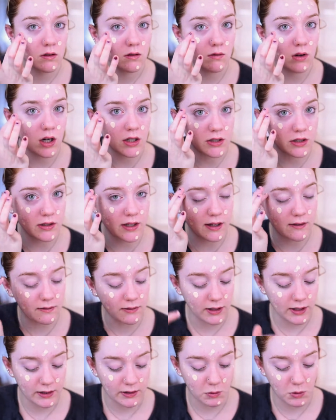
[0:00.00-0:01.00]
watch
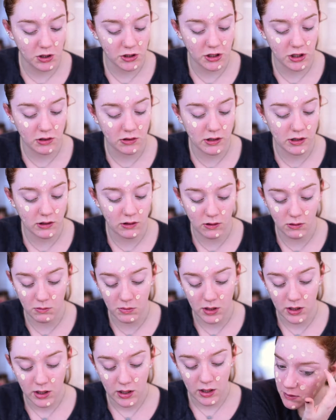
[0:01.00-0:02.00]
Netflix, watch YouTube.
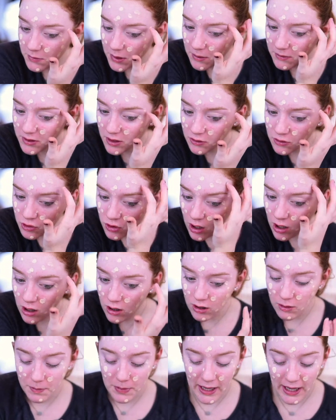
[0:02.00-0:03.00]
Sometimes I'll draw
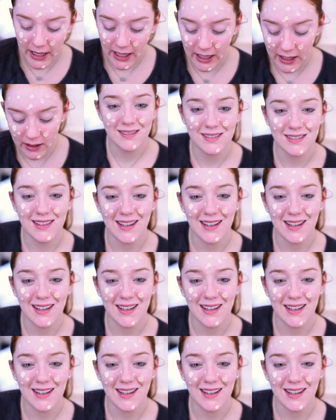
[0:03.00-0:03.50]
or paint.